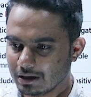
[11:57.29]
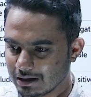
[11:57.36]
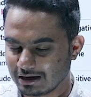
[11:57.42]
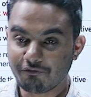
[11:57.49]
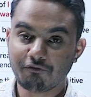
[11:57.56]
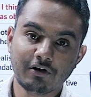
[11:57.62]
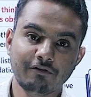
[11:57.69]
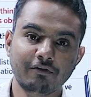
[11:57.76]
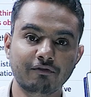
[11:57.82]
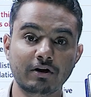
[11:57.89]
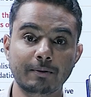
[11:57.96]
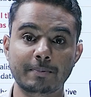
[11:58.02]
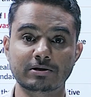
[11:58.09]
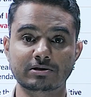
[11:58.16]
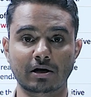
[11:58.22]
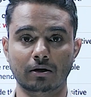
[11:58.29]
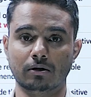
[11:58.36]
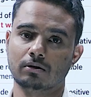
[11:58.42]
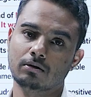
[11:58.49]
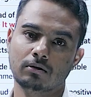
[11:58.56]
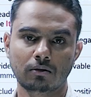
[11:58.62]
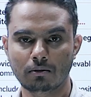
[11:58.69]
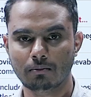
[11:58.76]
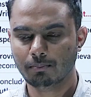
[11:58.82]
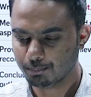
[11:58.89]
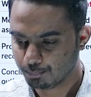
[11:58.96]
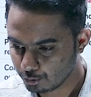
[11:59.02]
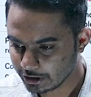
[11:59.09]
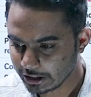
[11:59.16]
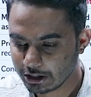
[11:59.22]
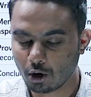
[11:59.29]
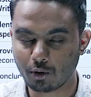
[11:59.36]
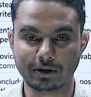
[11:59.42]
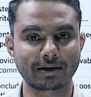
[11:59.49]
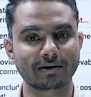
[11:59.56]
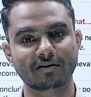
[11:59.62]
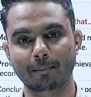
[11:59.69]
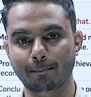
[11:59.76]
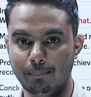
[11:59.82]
Roughly 50%. Put it down, it's a